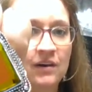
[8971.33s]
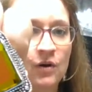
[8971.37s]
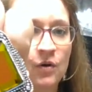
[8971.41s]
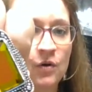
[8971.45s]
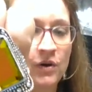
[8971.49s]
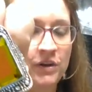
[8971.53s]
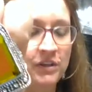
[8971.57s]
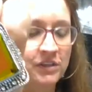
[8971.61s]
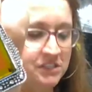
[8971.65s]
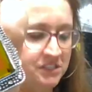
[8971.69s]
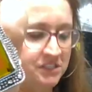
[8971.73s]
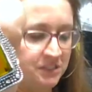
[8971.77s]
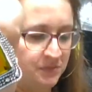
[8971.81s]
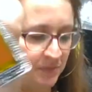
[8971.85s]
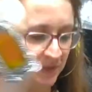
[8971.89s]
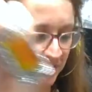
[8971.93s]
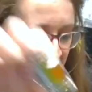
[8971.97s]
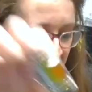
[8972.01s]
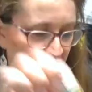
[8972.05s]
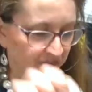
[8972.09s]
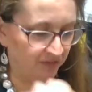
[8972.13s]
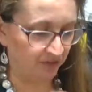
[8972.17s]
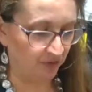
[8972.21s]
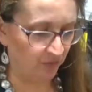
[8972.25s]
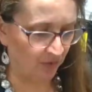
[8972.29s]
Oil
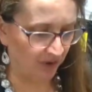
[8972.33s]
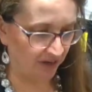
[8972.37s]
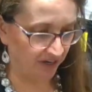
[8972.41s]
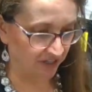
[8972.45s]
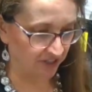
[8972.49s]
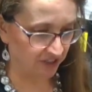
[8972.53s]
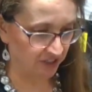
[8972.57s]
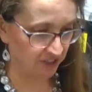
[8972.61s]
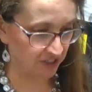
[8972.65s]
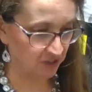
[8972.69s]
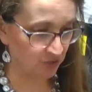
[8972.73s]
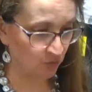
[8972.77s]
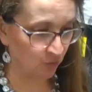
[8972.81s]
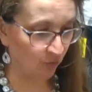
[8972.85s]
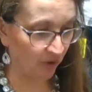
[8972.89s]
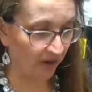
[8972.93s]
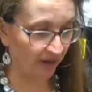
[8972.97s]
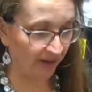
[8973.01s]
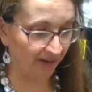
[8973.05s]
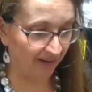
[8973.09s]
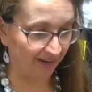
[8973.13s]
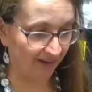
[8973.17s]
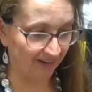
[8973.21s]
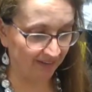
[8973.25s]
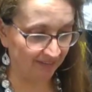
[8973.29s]
spill if you want it. Just
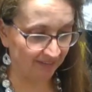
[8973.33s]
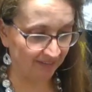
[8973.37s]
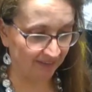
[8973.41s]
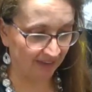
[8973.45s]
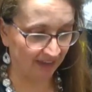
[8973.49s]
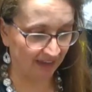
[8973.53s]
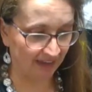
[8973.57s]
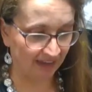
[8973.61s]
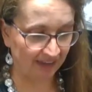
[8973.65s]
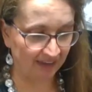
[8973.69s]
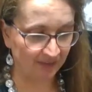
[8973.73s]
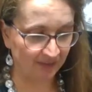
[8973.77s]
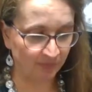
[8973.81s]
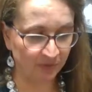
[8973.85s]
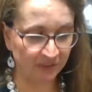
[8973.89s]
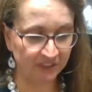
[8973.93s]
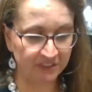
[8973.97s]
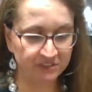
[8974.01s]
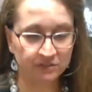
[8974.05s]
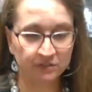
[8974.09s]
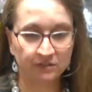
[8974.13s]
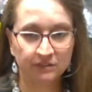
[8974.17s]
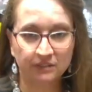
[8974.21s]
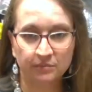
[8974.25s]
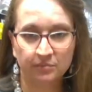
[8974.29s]
one, okay?
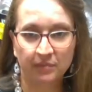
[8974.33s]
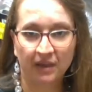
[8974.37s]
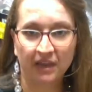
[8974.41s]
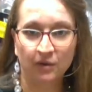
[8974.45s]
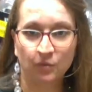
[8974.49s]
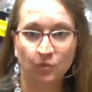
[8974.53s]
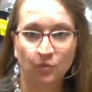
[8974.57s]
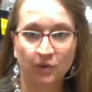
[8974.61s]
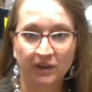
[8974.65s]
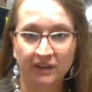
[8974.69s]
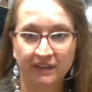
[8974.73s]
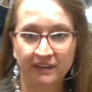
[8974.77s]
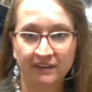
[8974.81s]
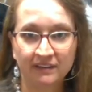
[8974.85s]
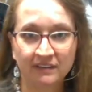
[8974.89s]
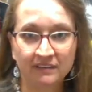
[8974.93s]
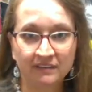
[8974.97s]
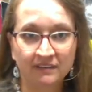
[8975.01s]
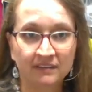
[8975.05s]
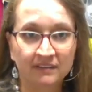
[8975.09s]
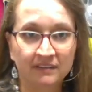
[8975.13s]
Please only buy one